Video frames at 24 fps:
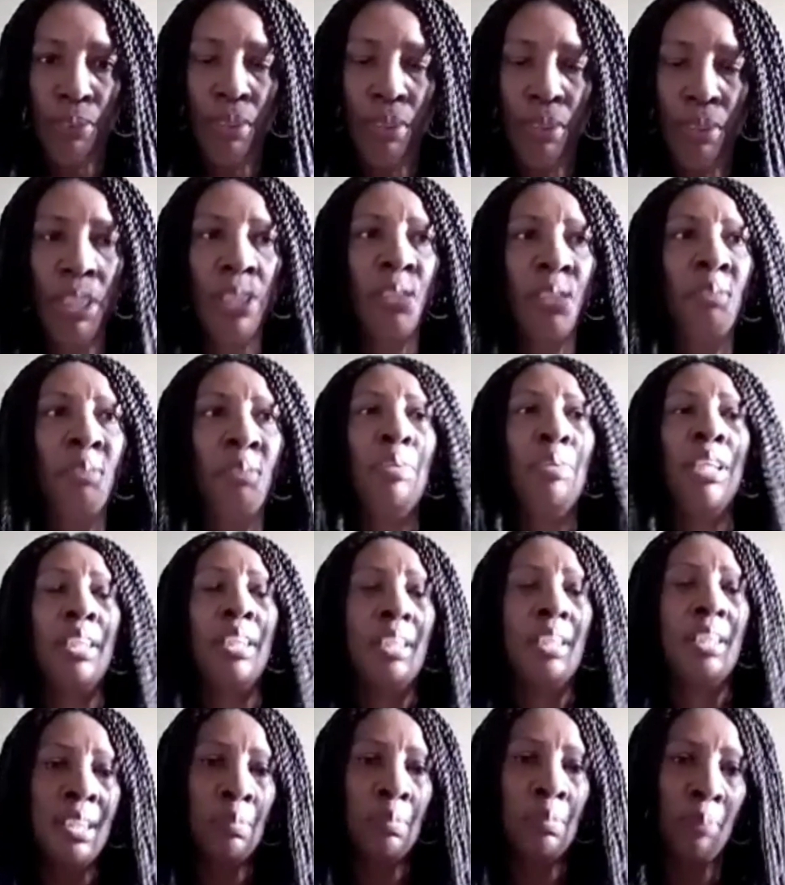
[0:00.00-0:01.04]
It could be
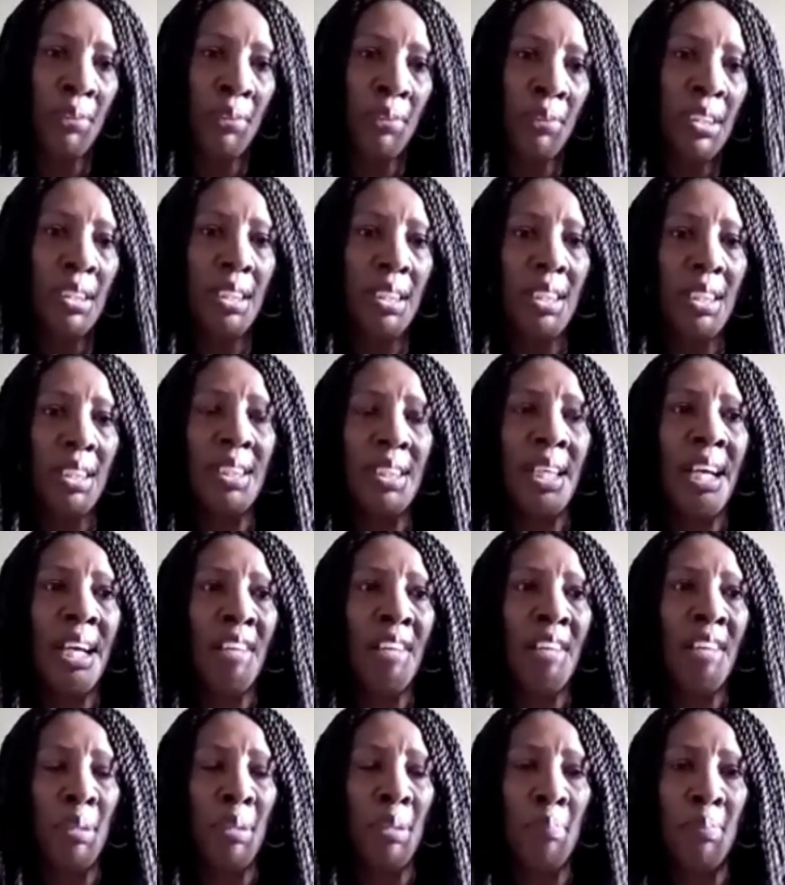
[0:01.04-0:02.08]
that this person doesn't
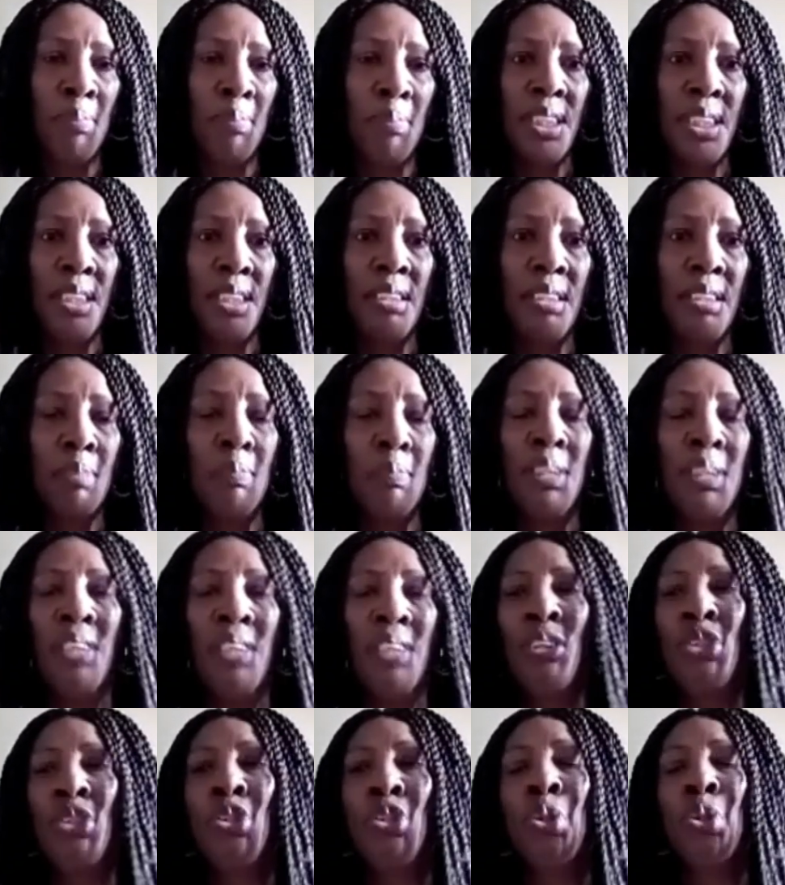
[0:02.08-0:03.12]
have people skills, but
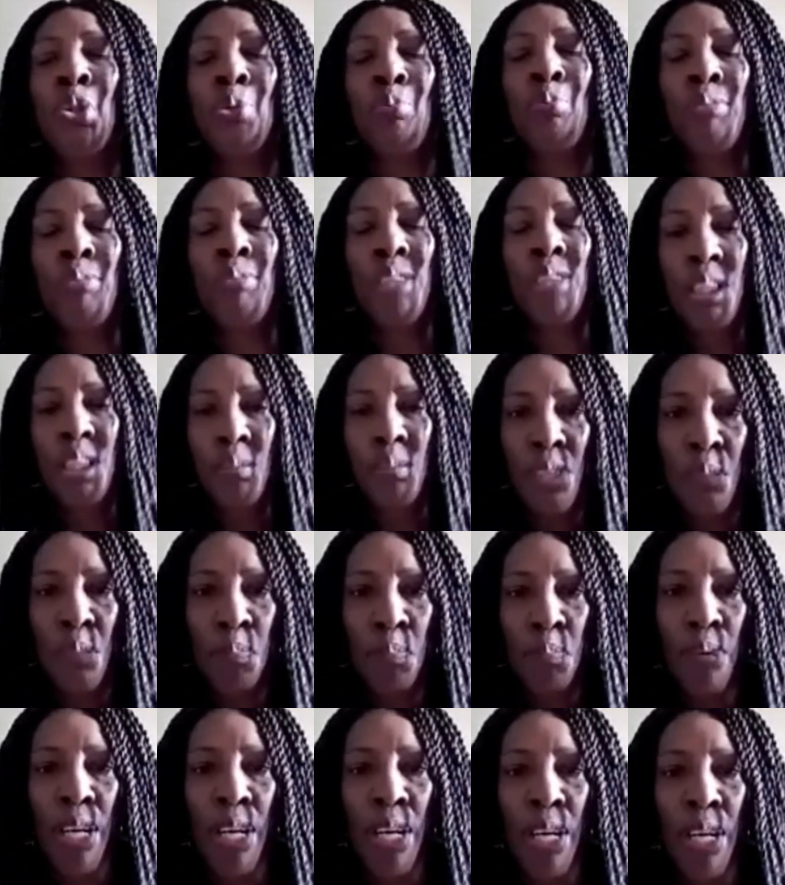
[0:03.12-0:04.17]
they're extremely
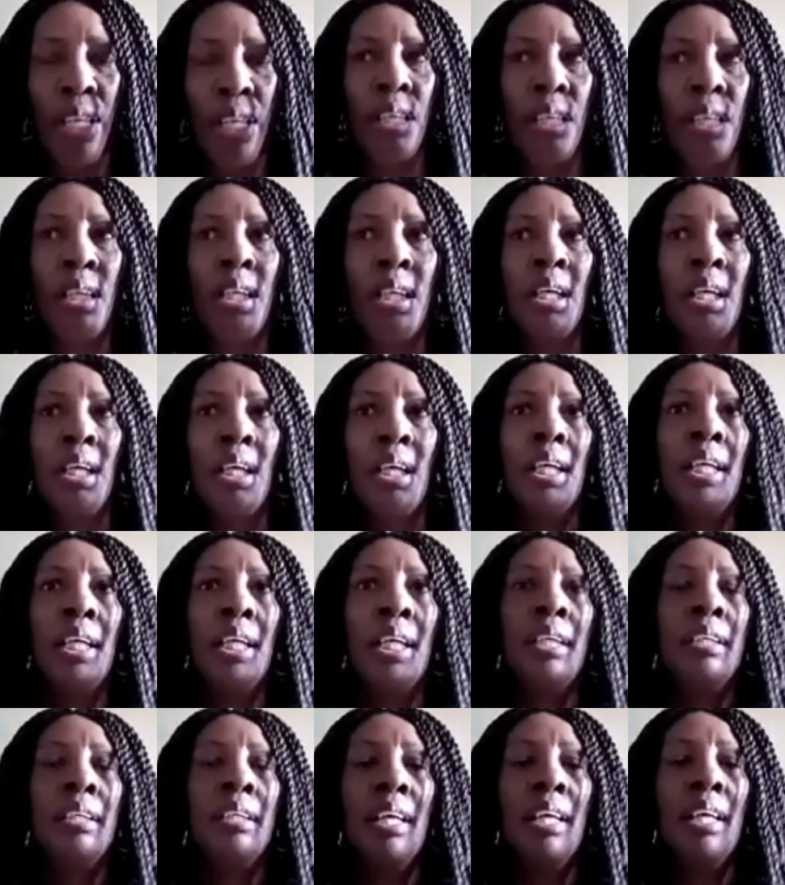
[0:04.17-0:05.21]
bright
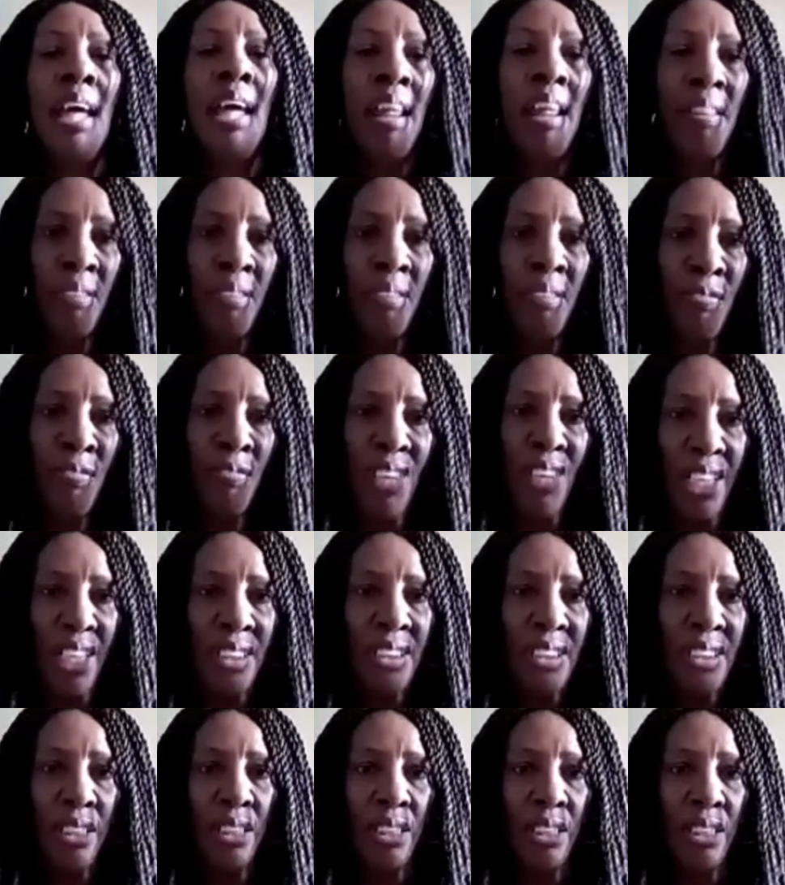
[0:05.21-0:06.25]
in other
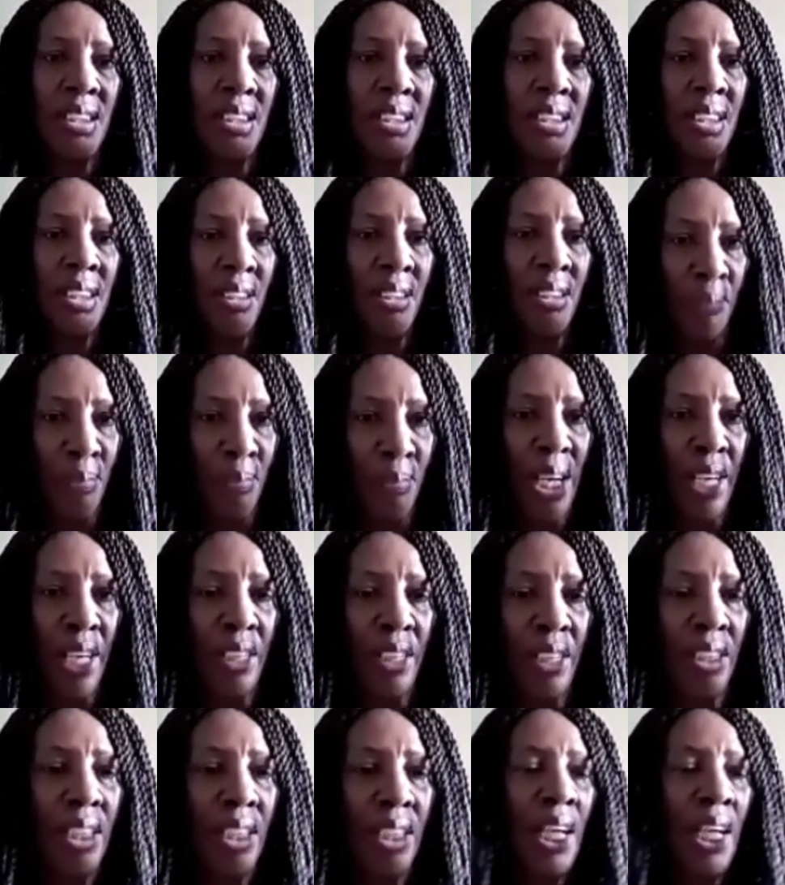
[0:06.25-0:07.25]
factors, right?